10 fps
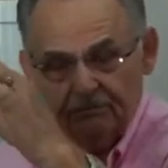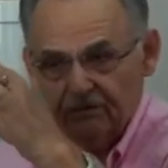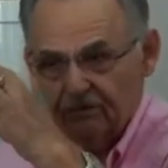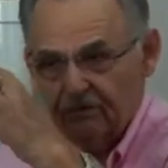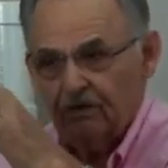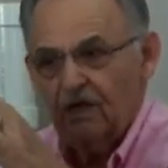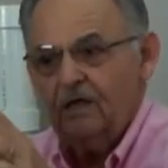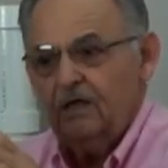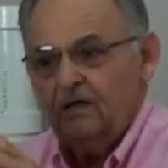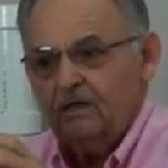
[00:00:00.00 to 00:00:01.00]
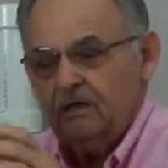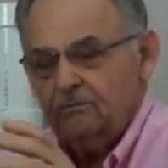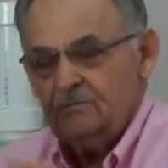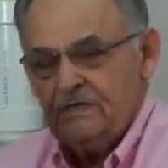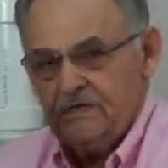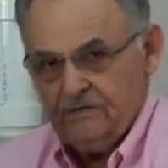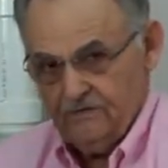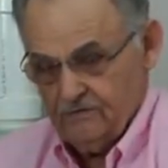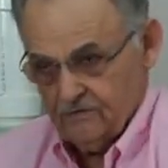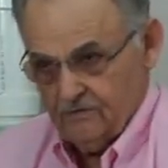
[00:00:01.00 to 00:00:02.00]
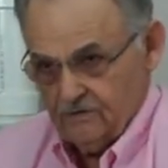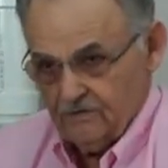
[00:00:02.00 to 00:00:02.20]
there, meaning that you're going to